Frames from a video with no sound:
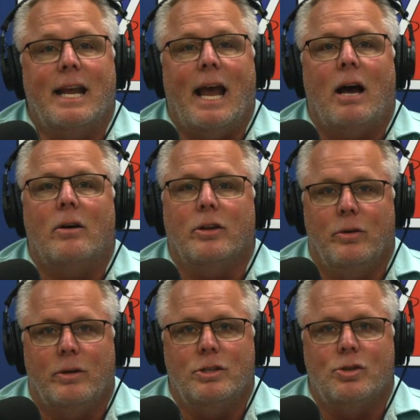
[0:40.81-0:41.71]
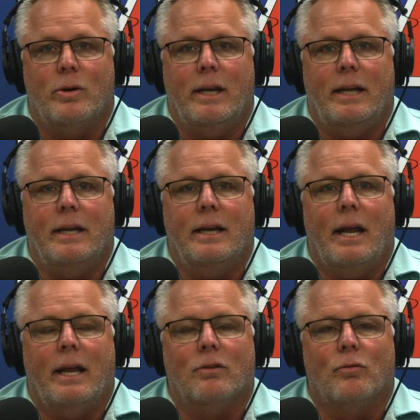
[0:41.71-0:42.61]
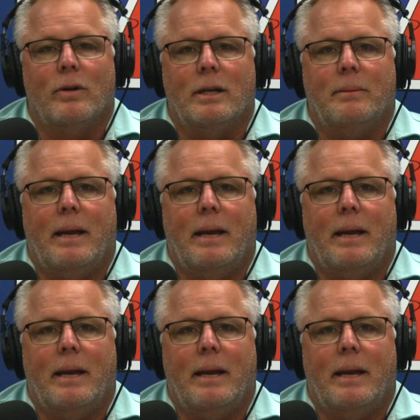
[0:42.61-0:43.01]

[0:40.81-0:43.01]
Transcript: how you can join in and really